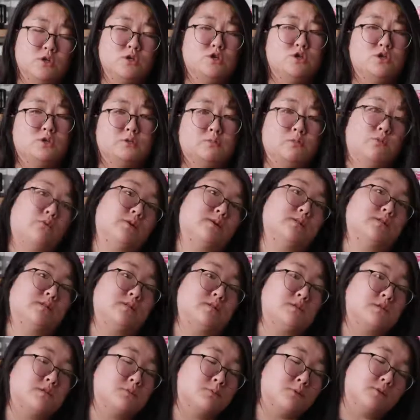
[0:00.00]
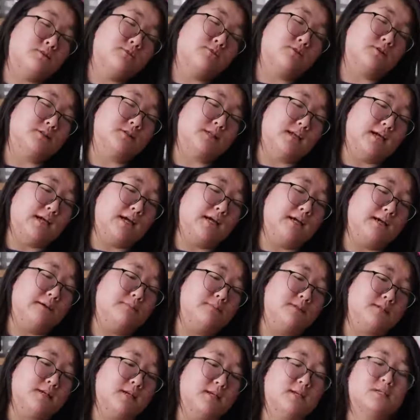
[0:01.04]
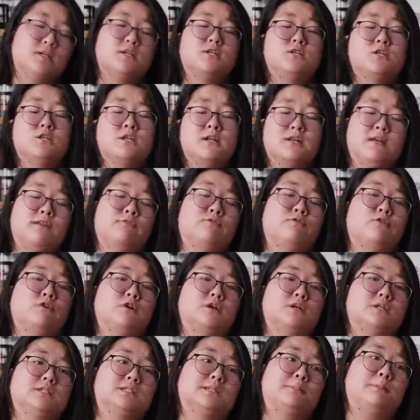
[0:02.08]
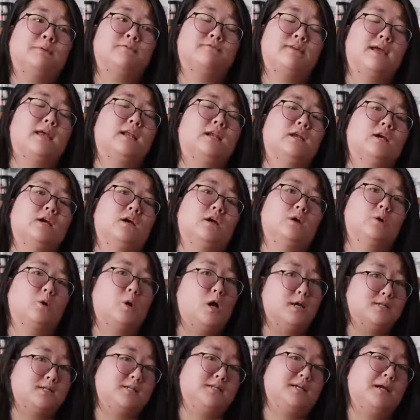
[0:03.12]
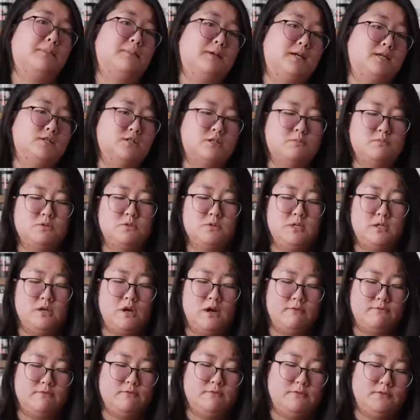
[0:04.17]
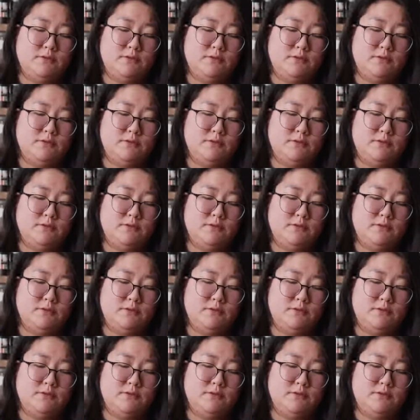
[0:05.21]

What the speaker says: you should be rinsing your spoon for sanitation and to prevent cross-contamination between coffees.